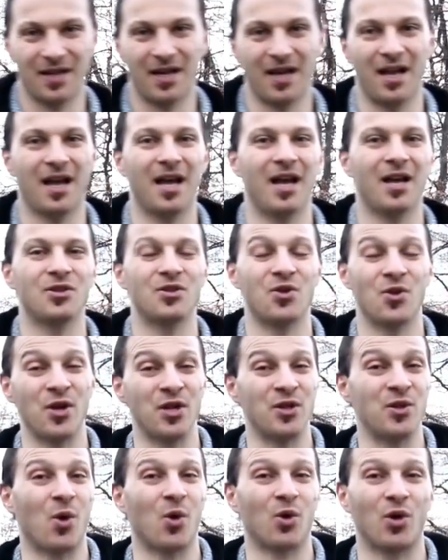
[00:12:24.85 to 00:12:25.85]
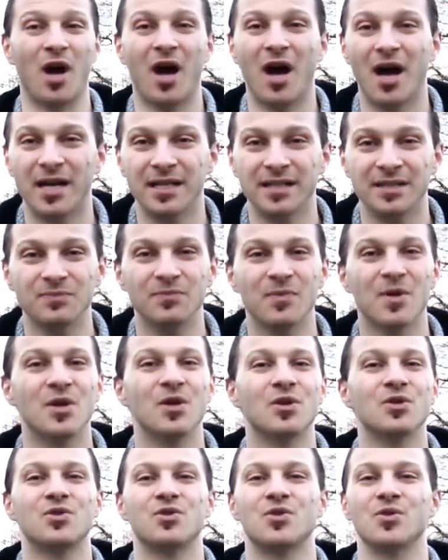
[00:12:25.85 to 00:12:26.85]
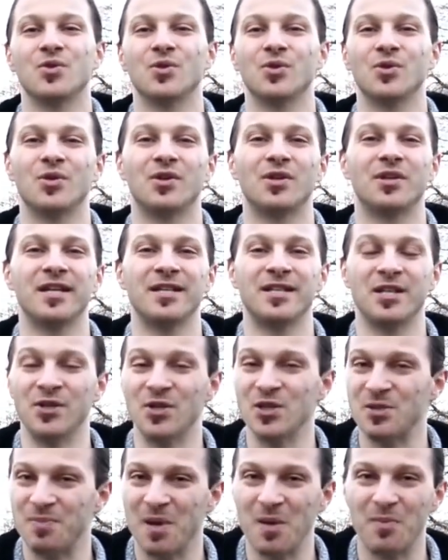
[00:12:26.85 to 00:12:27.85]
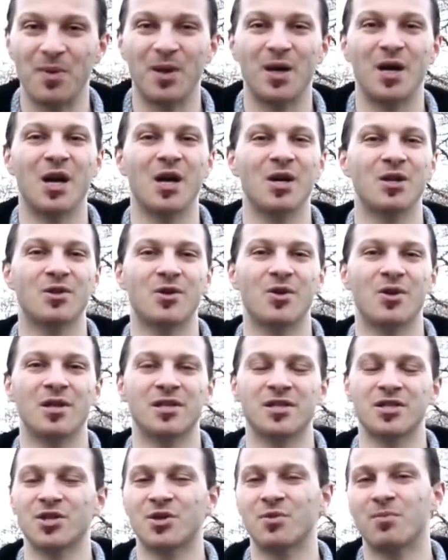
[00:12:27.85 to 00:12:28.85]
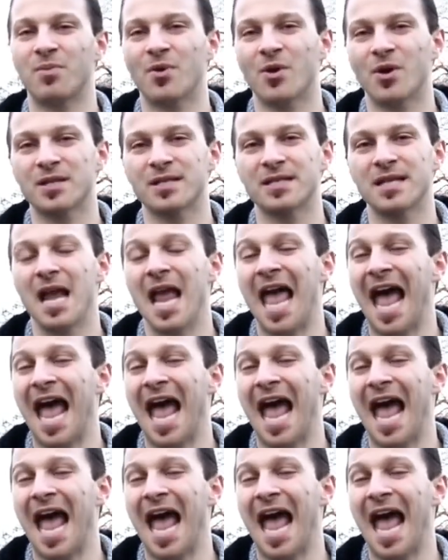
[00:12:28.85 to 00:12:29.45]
to read the Quran, to read the newspaper, to literature books,